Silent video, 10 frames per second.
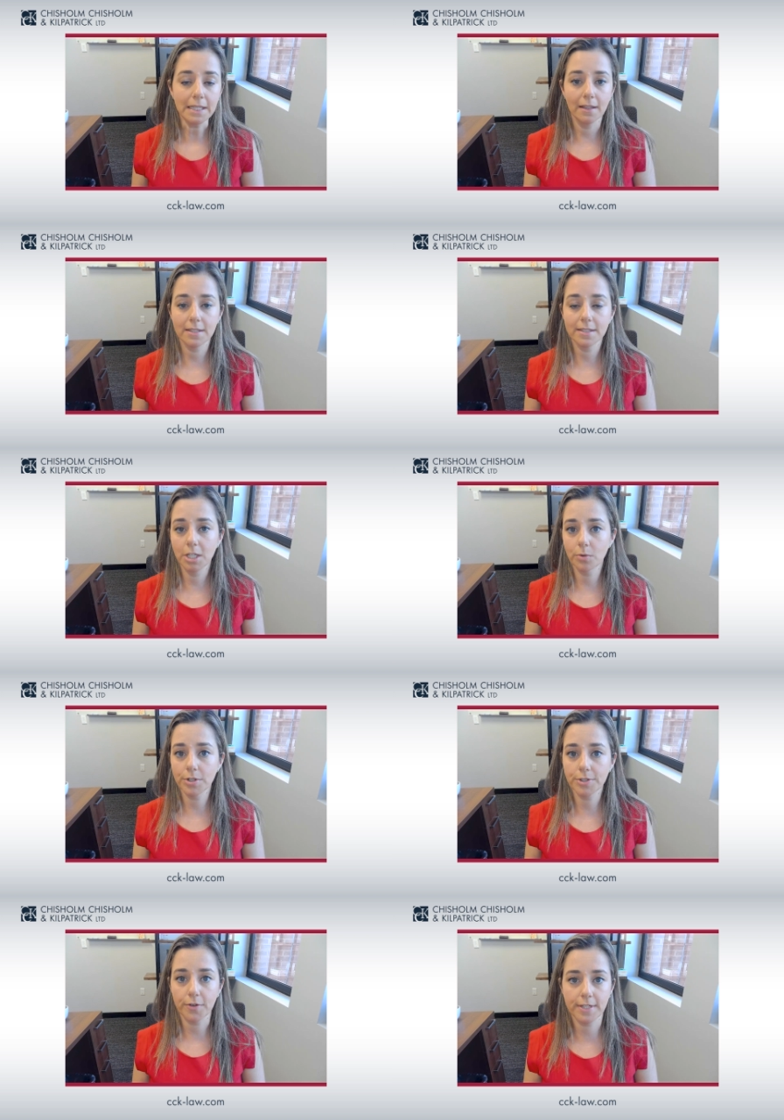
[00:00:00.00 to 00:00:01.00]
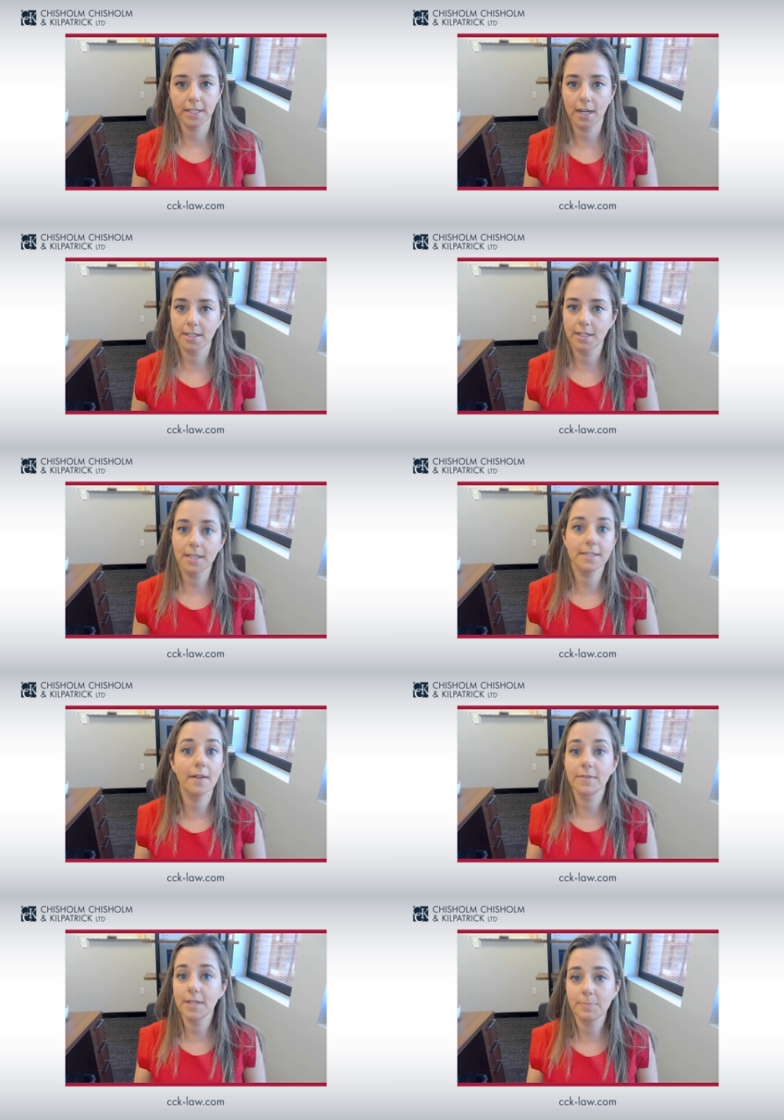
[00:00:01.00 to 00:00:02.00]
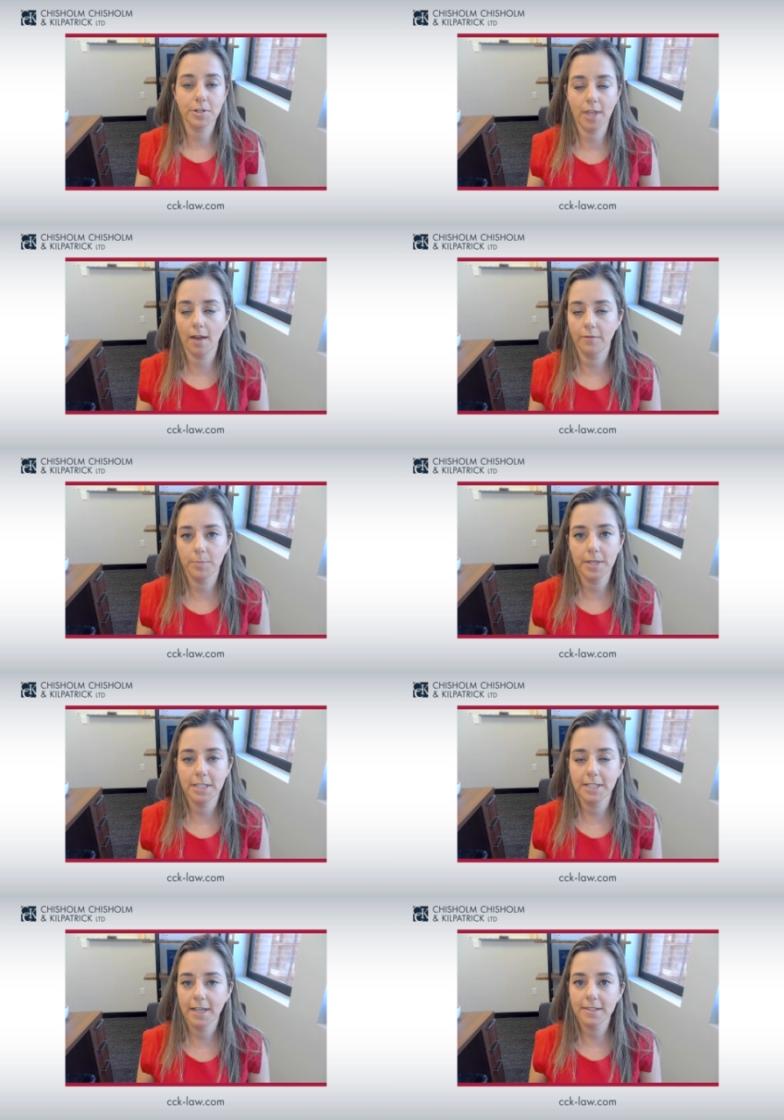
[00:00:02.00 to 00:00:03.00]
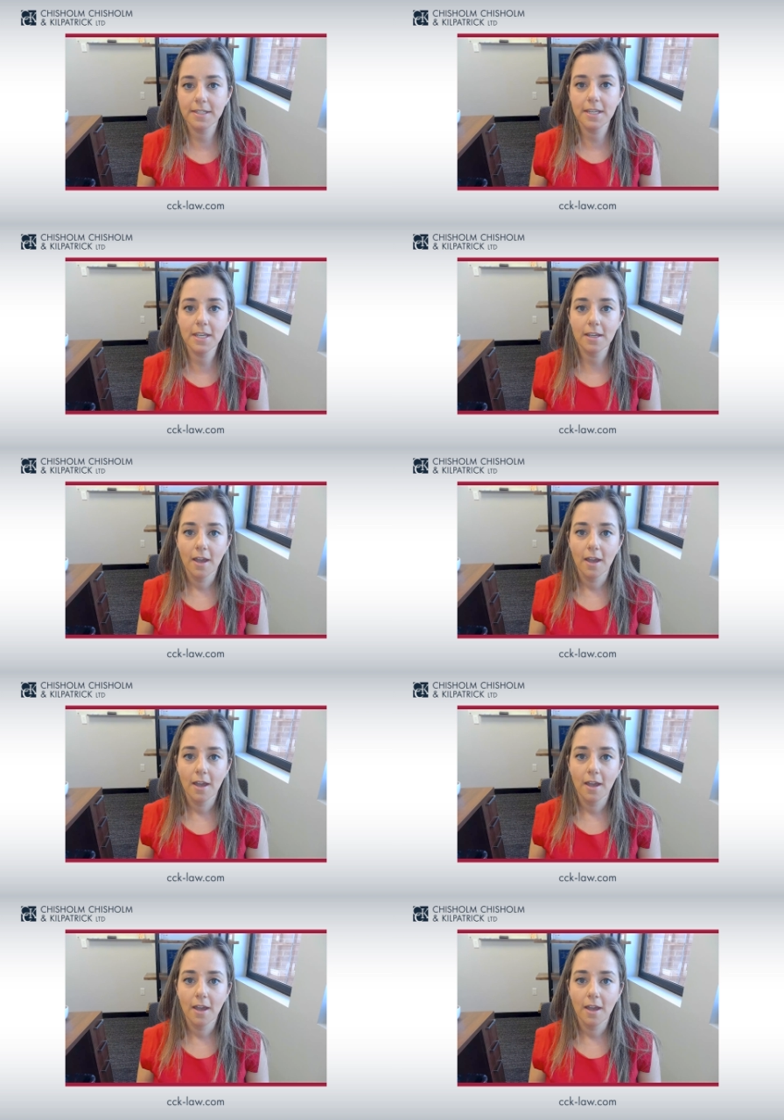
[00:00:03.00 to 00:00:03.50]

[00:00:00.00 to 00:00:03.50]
let's say you were service connected at 70% for PTSD,